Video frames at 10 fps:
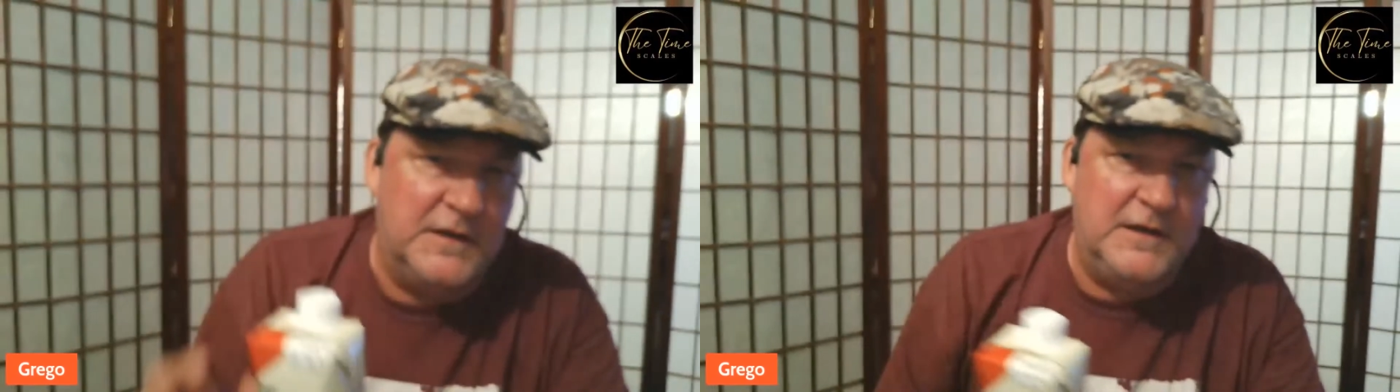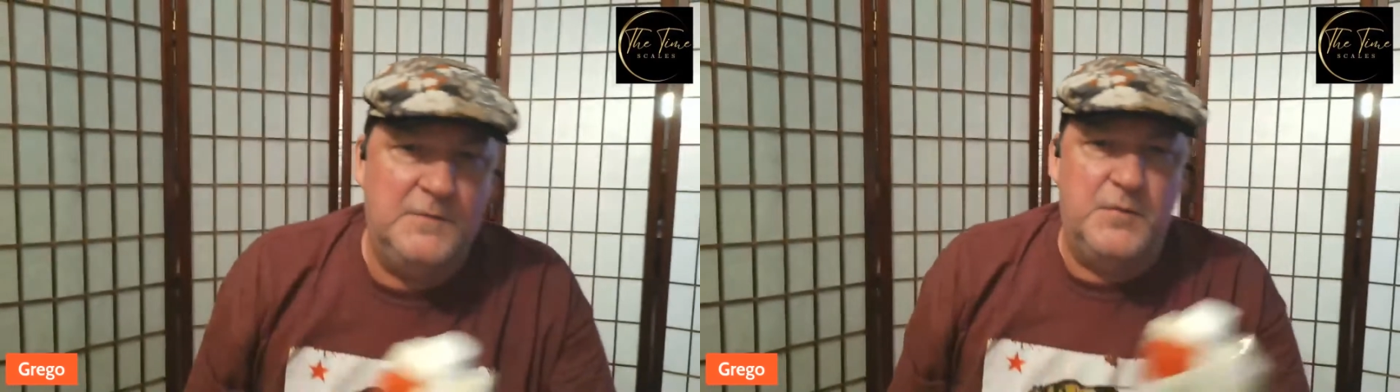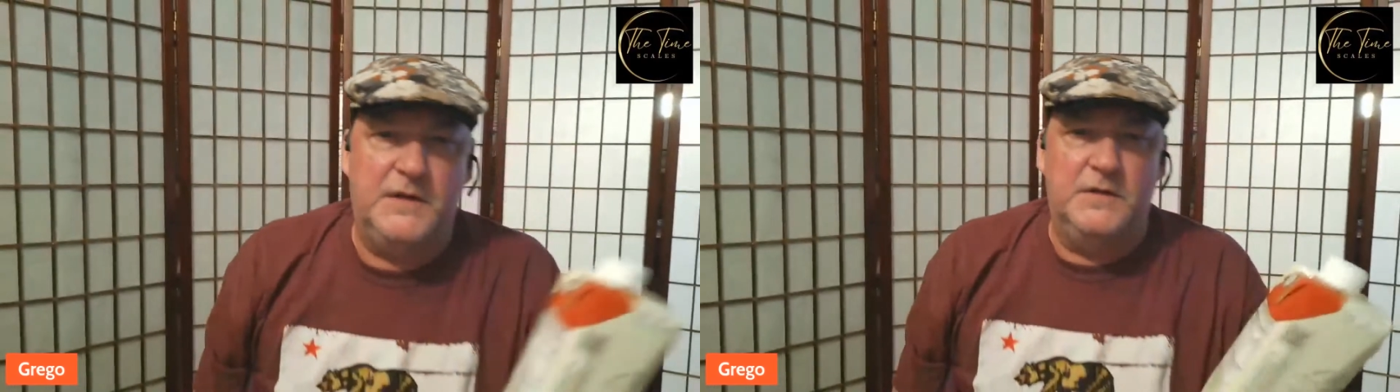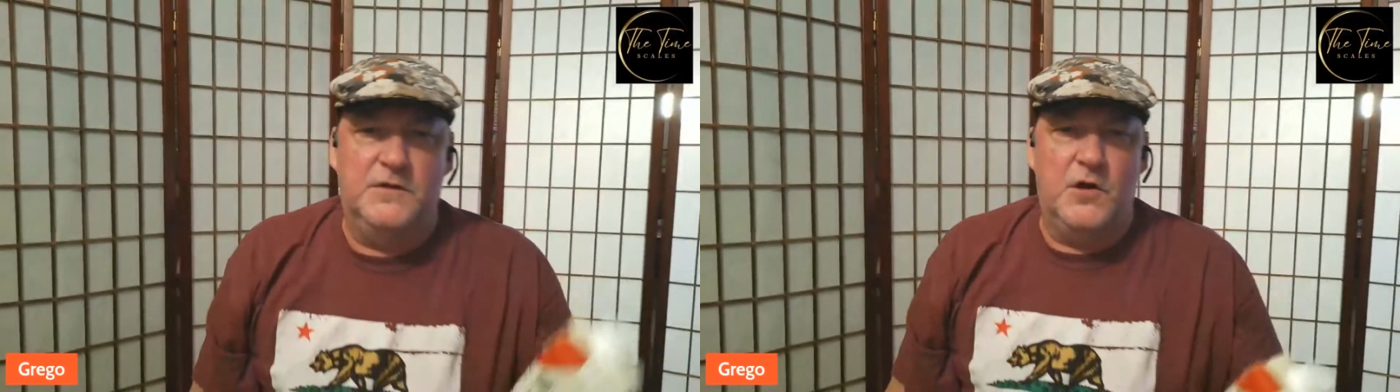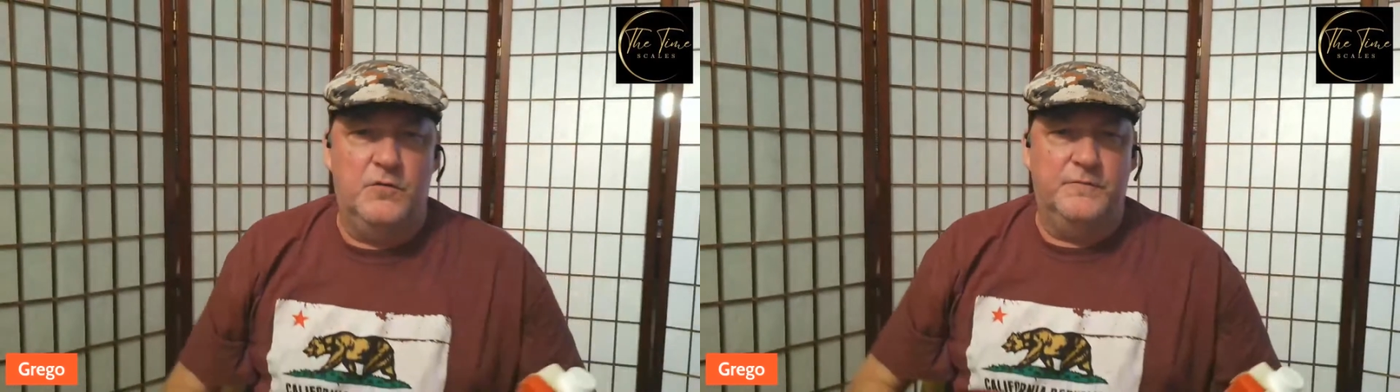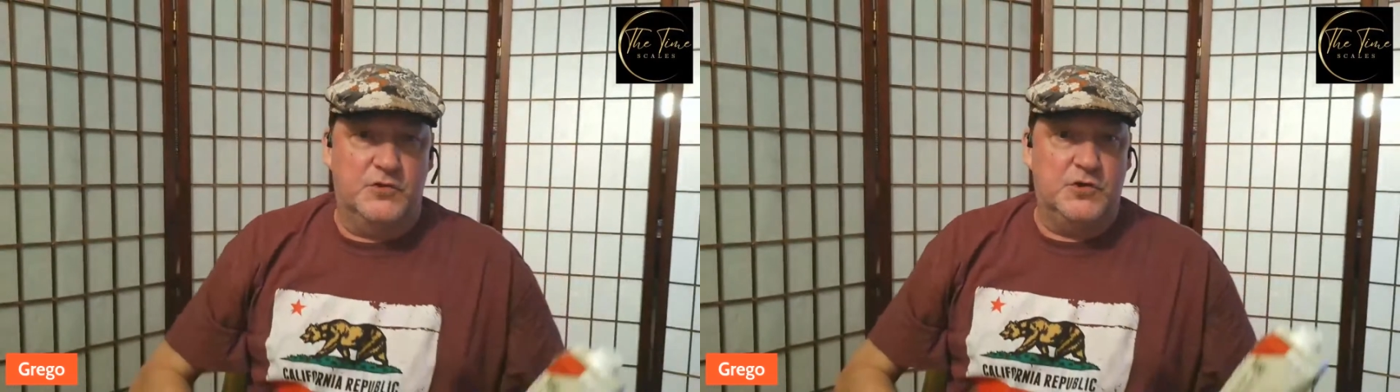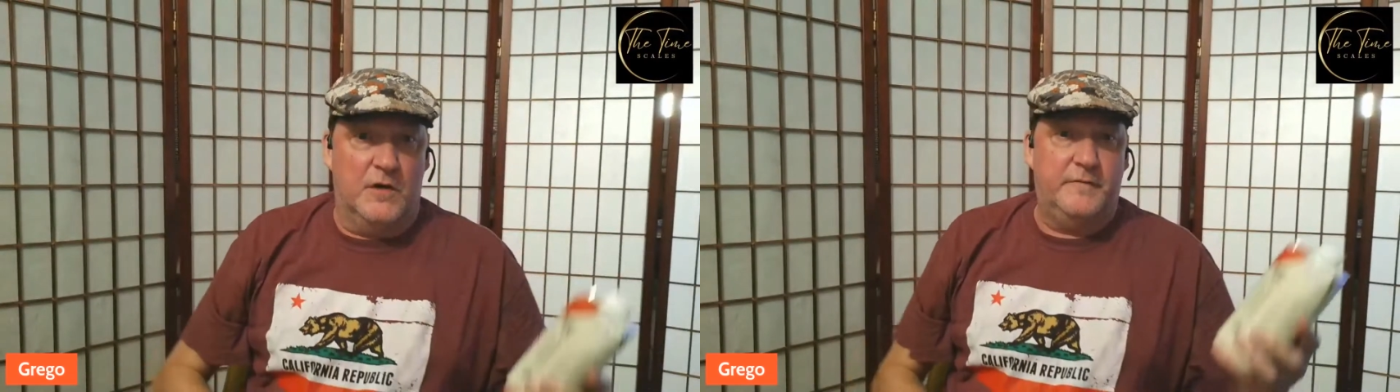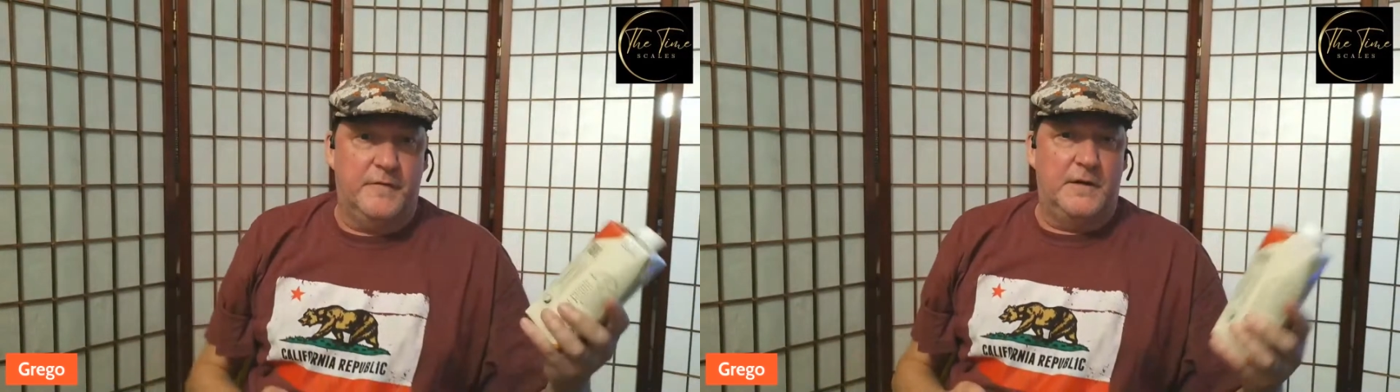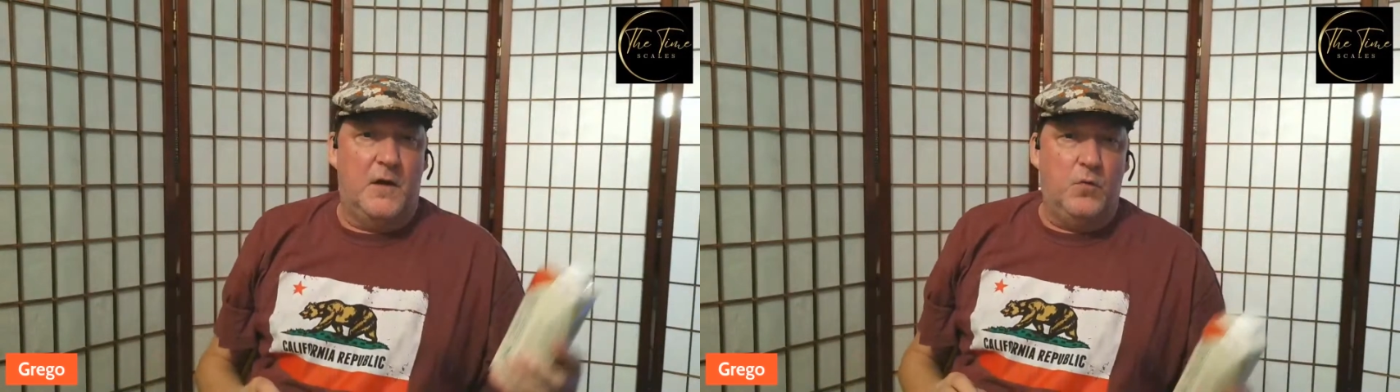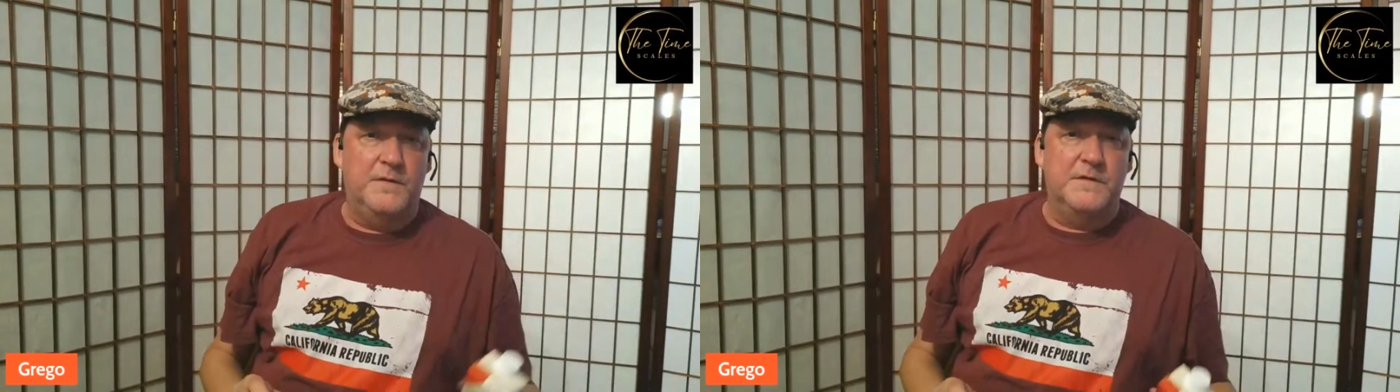can anybody go try to find out where